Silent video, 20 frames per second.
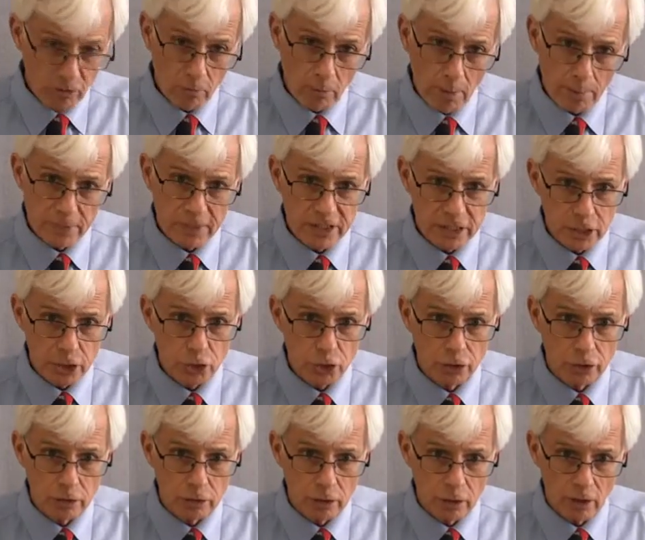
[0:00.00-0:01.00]
a
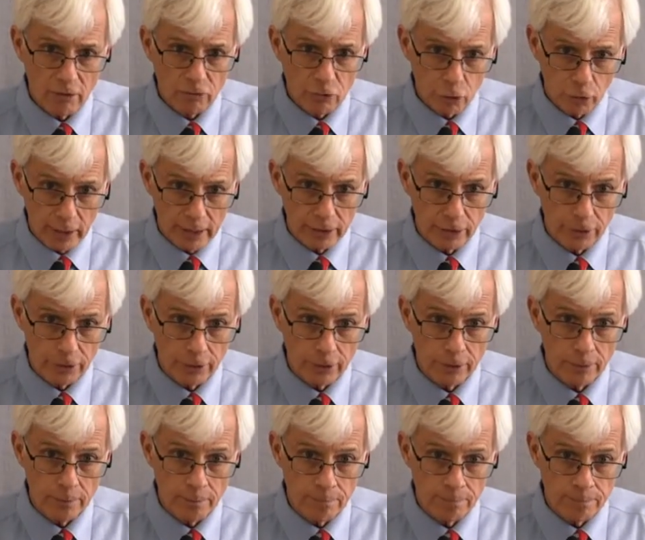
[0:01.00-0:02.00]
position of greater
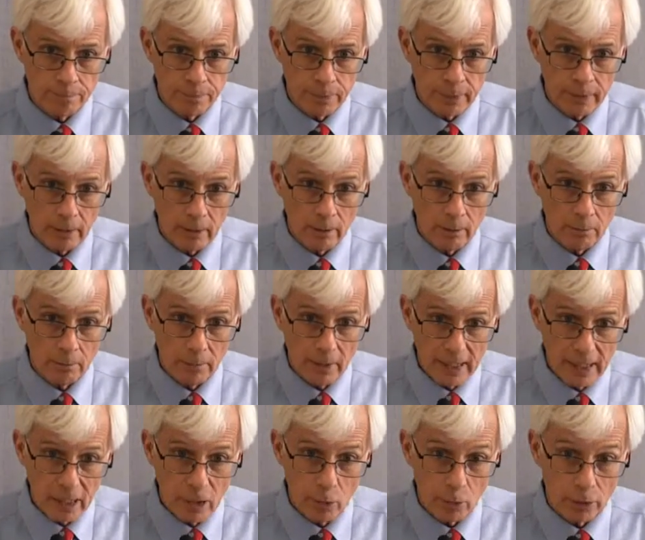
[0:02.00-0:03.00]

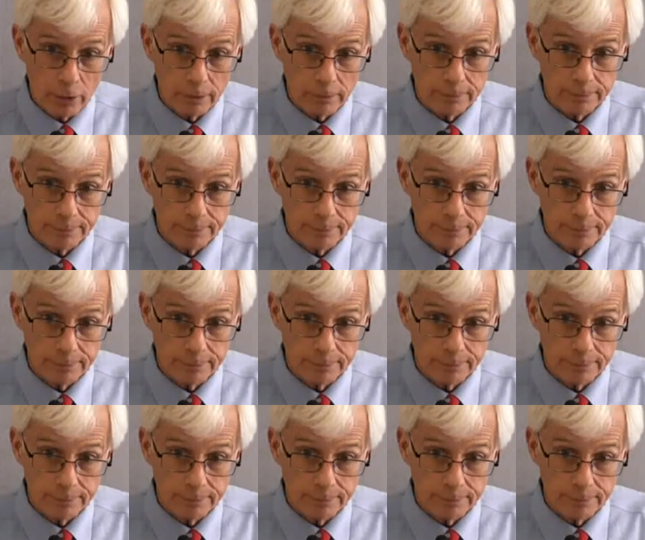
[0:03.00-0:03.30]
power.